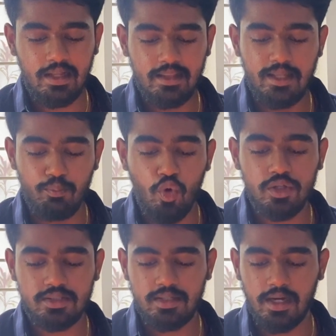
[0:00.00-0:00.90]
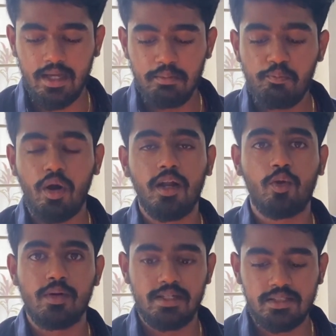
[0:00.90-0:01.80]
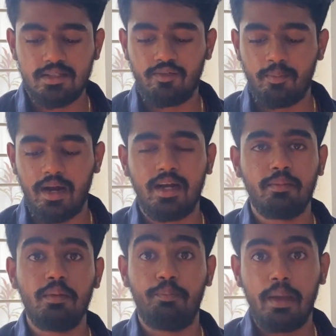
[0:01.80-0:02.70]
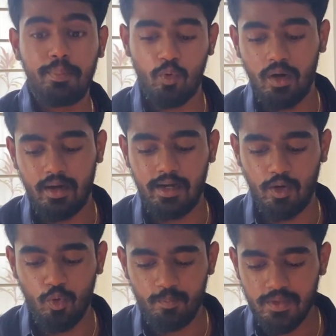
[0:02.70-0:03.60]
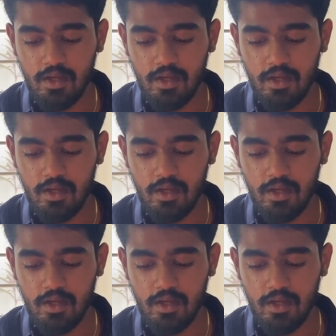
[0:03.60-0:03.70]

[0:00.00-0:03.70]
the most important questions from anatomy, paper 1 right now.